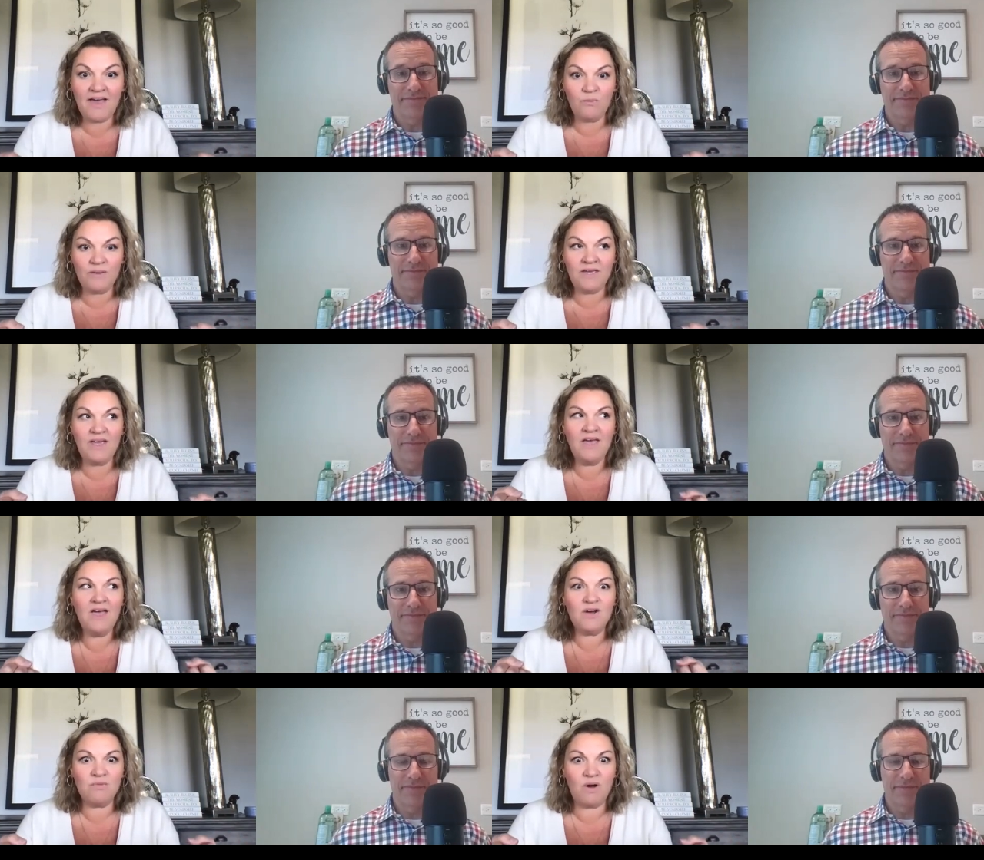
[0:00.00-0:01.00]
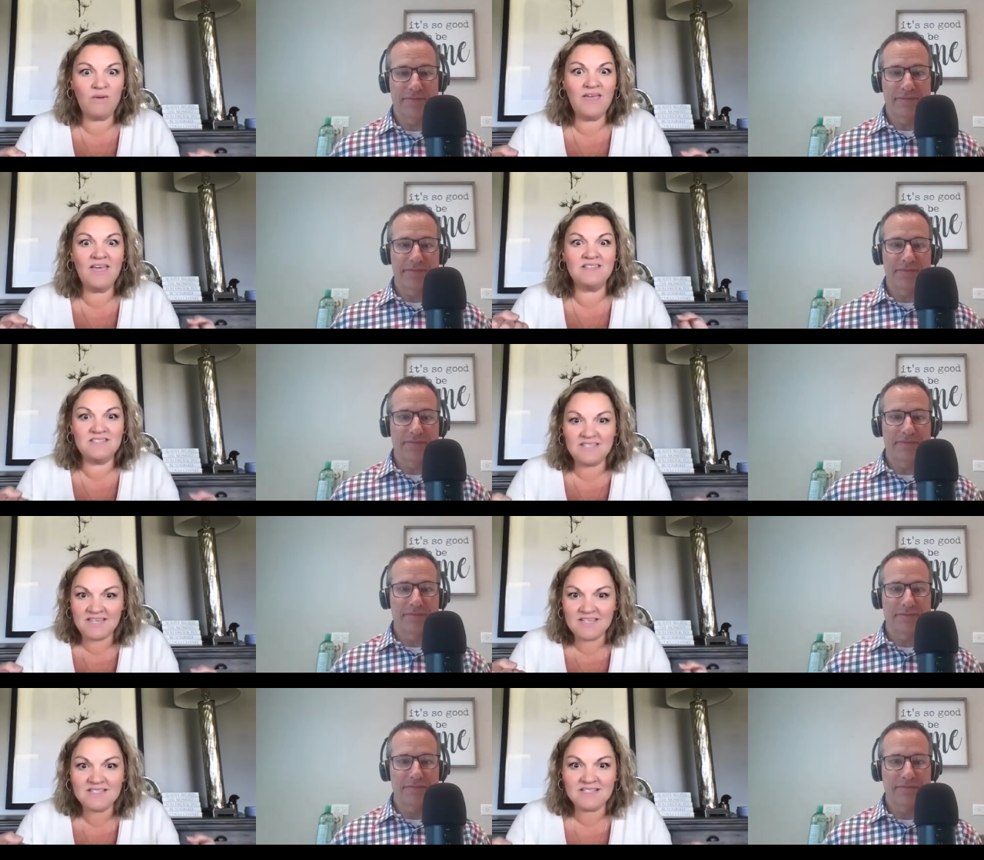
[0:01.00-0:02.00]
Speaker 1: helping, growing and
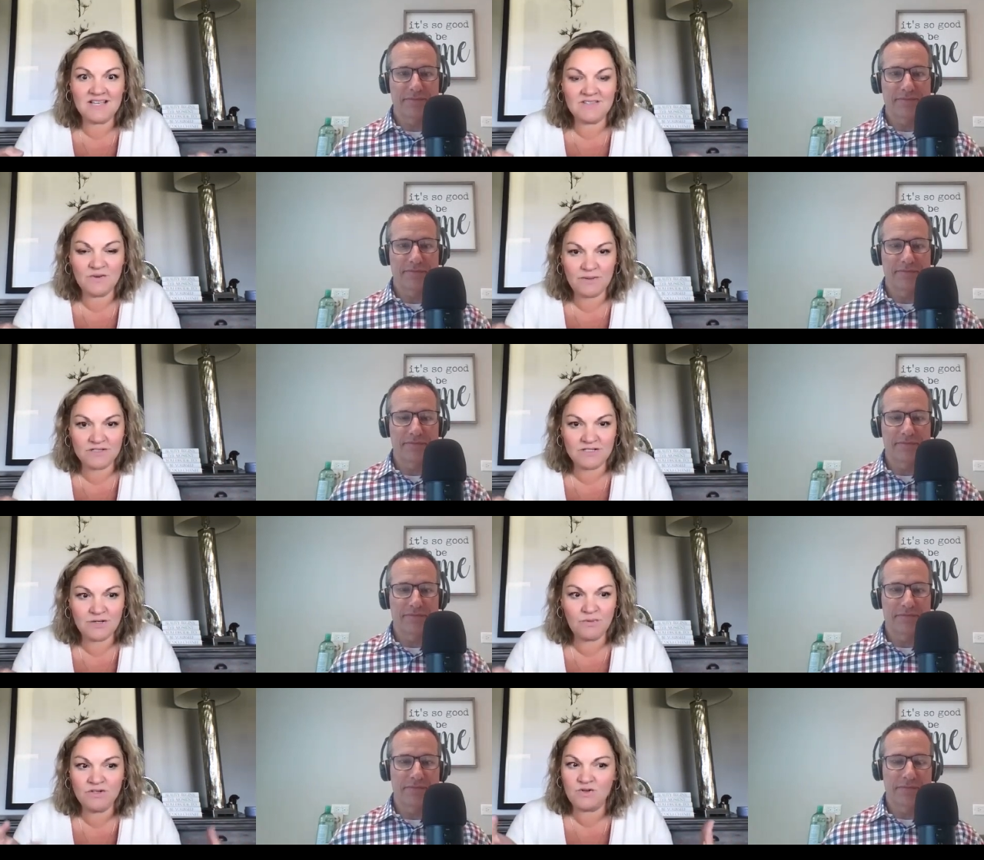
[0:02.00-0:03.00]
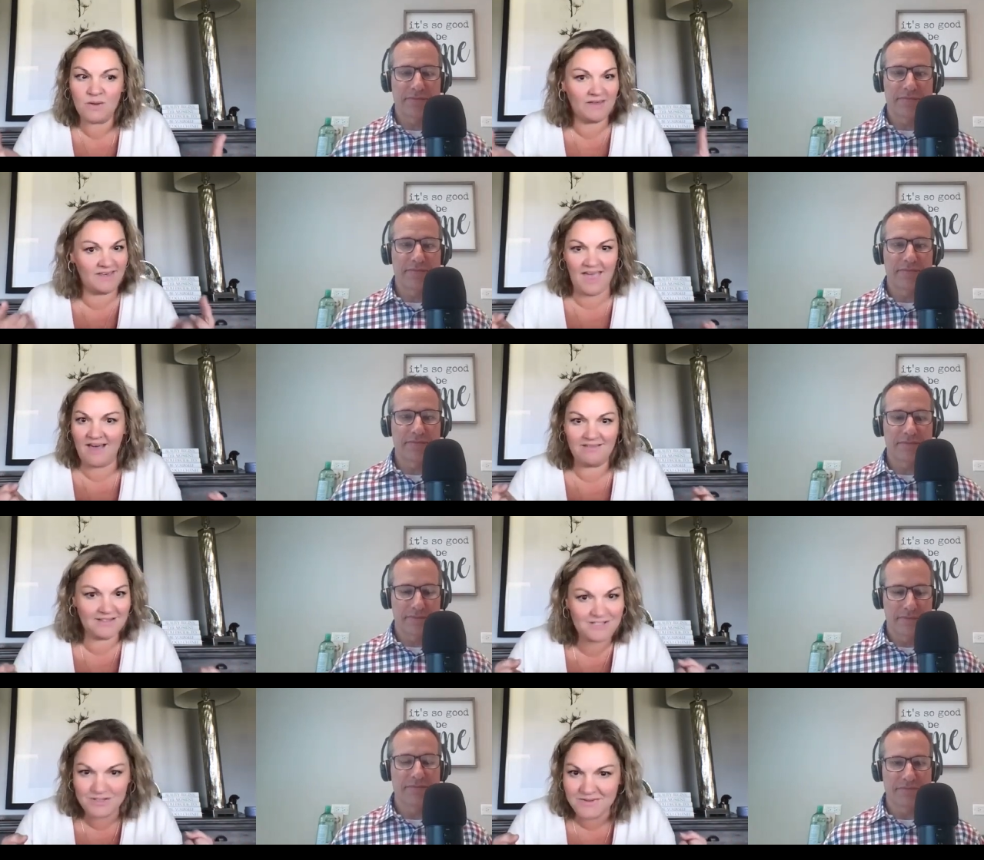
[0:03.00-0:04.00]
seeing successful business owners. So I'm like, yeah,
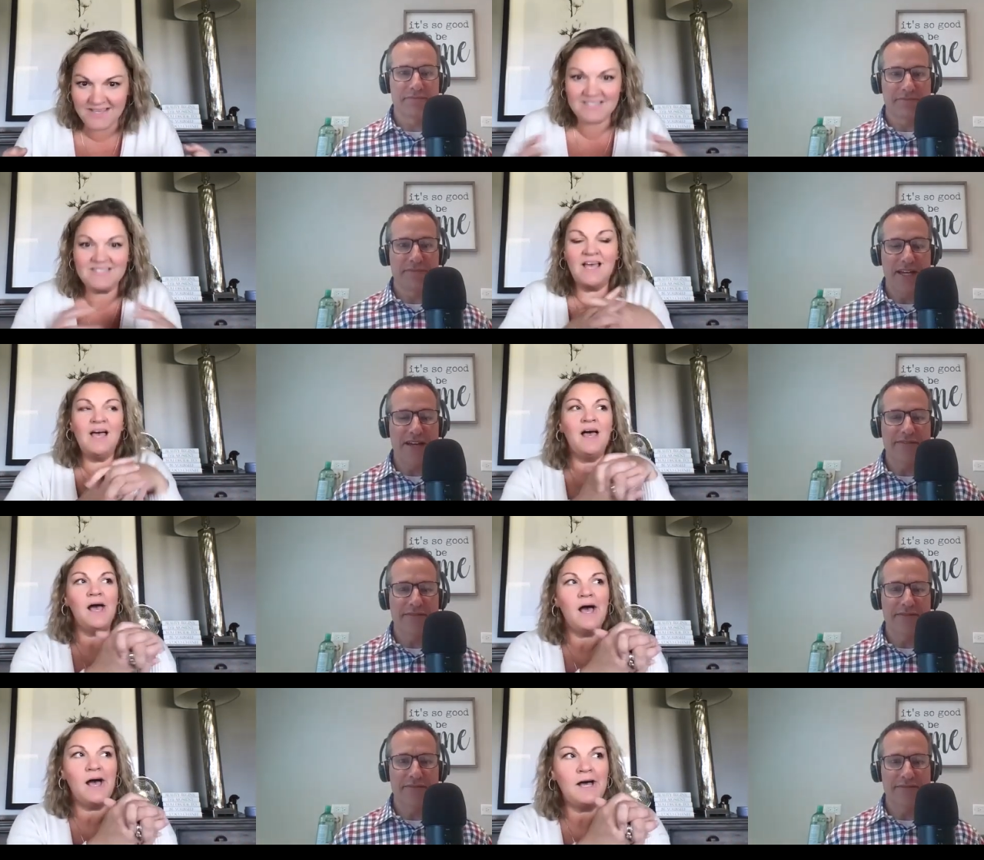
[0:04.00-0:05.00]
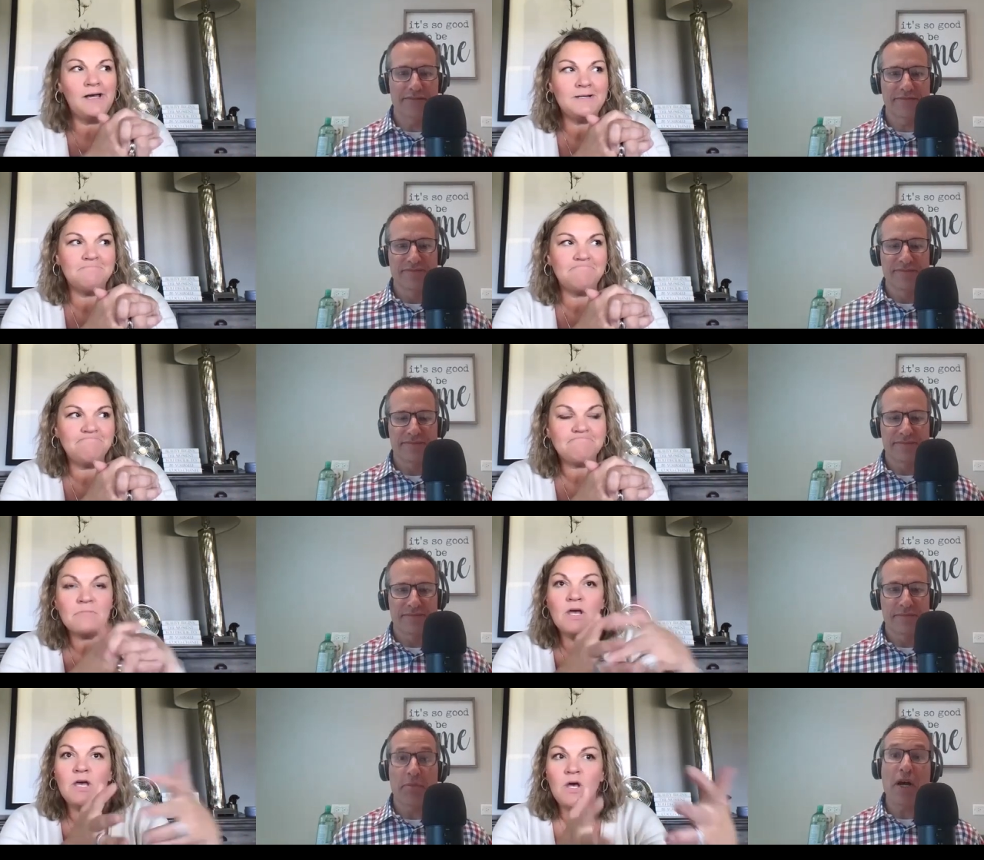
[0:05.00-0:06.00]
let's do this. Yeah. Um,
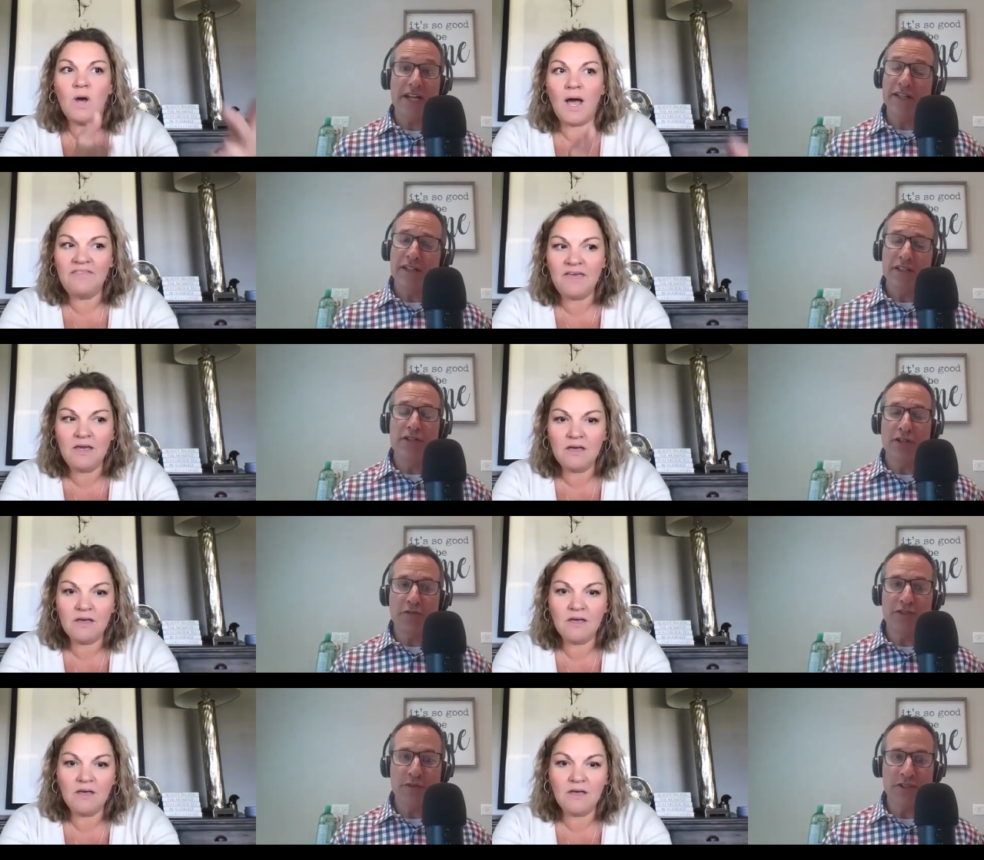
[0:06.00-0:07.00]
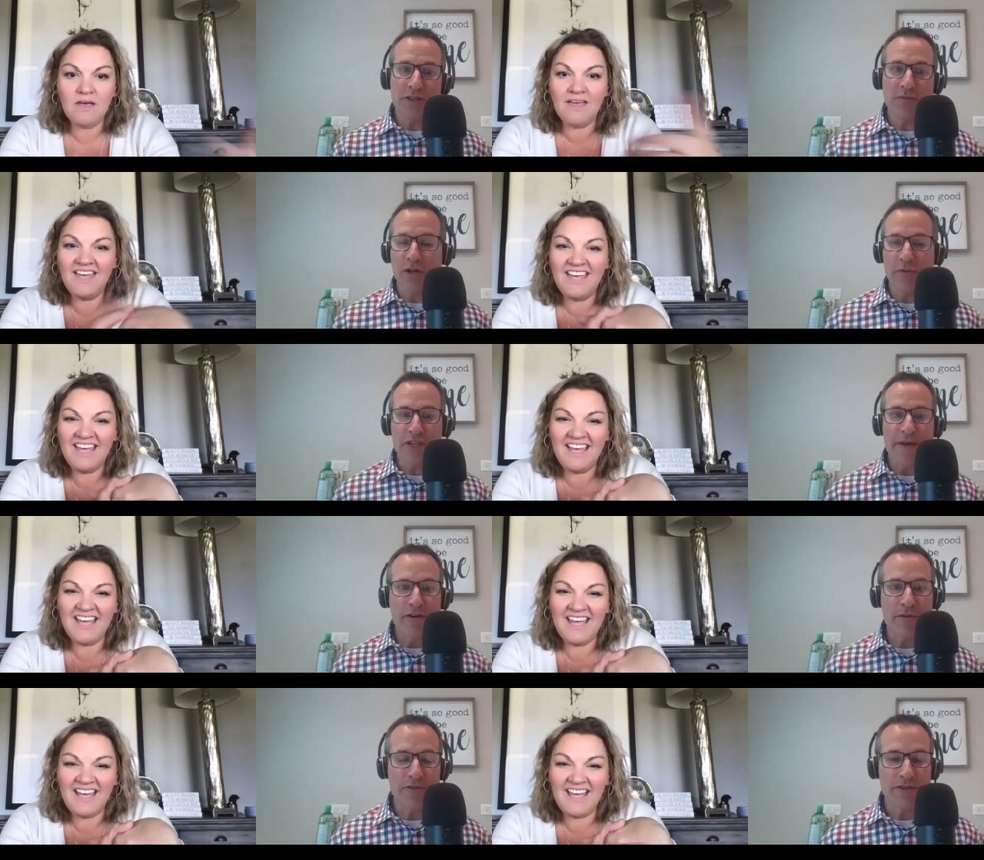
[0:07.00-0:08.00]
Speaker 2: but I, you don't do it to the point where you
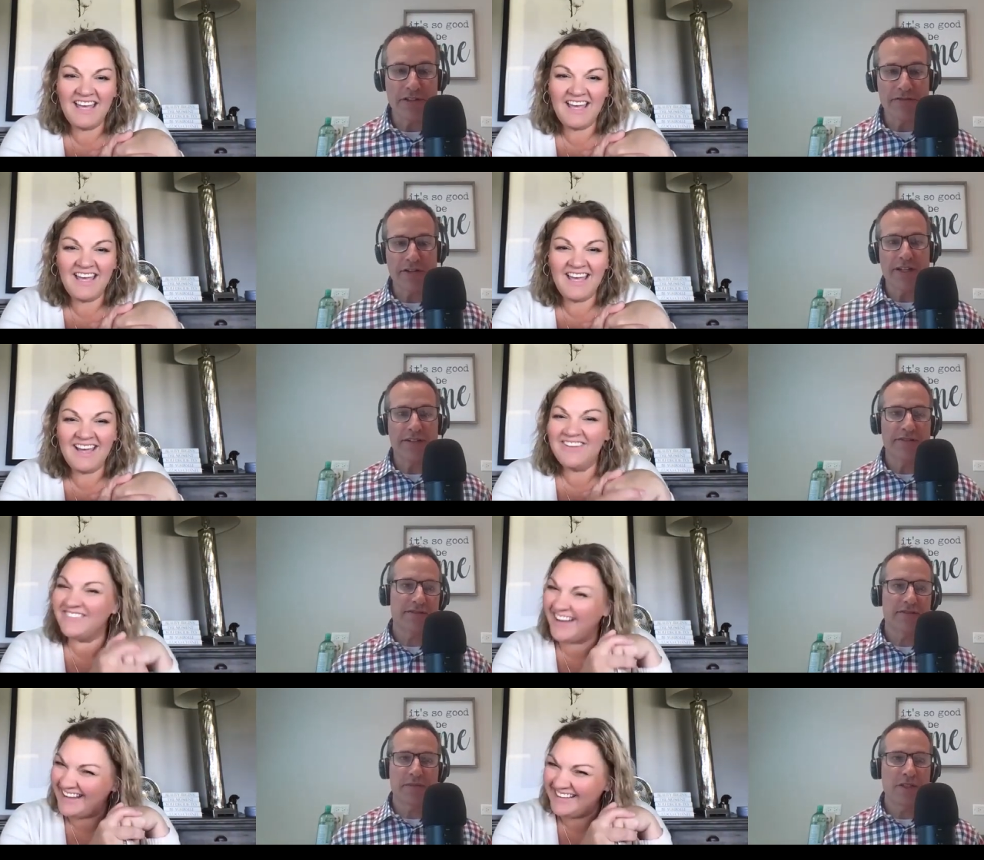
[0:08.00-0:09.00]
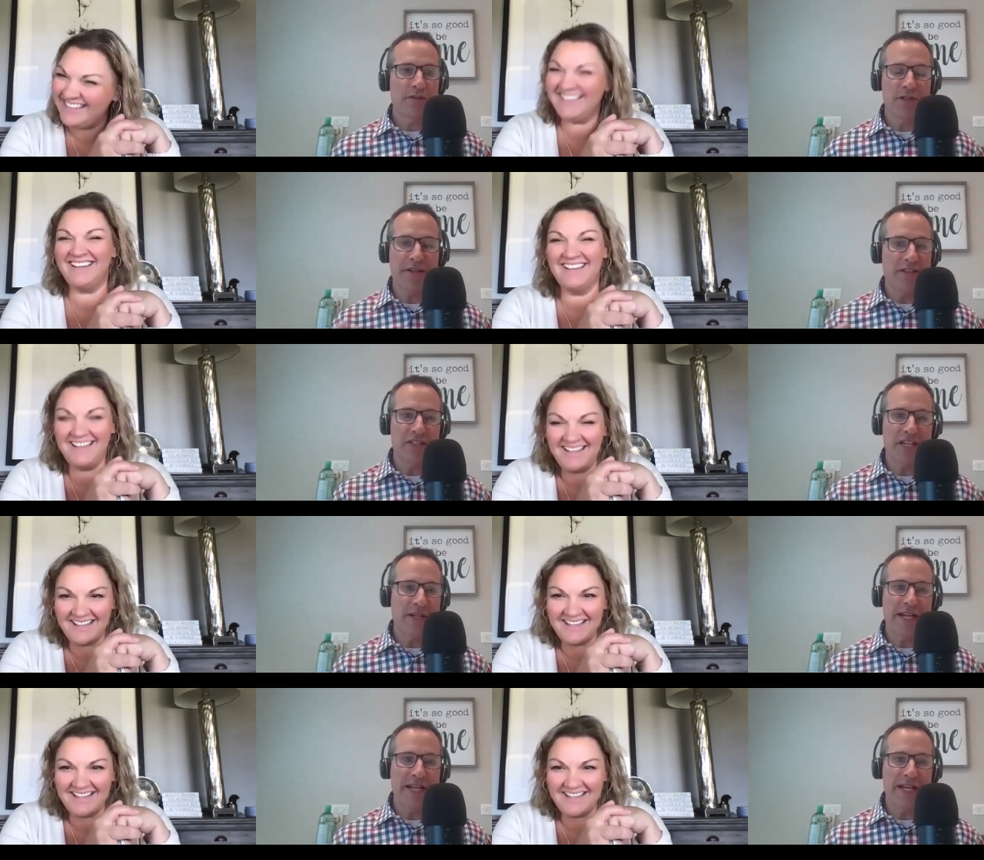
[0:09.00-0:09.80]
bankrupt yourself, right? Right. And you could make the same